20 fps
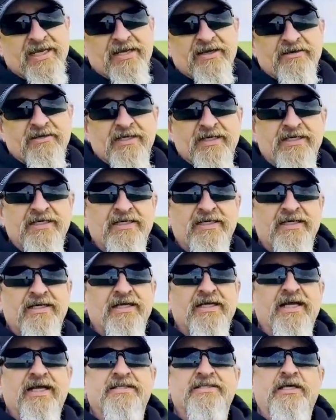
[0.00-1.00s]
area,
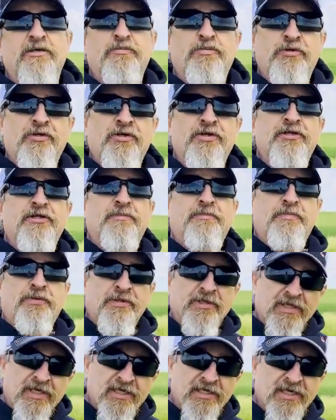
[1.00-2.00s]
it's like pulling the
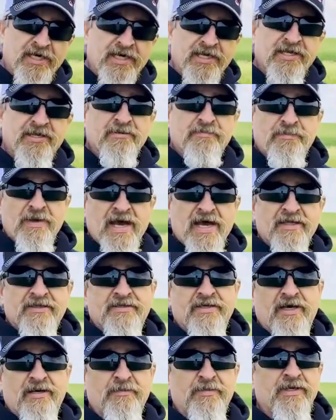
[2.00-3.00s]
plug out of the
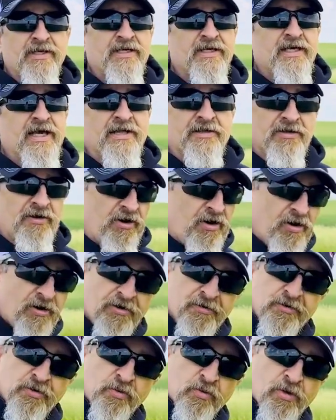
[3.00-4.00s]
bathtub, and then
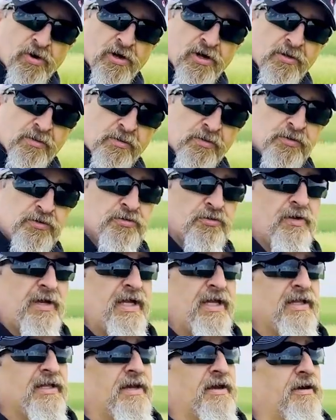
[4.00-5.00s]
all the water will
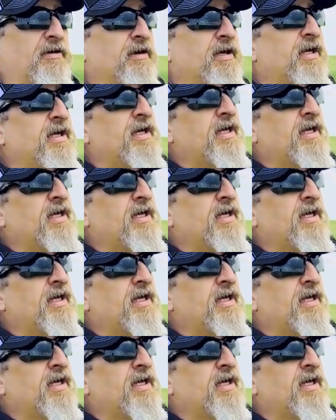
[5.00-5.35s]
drain there.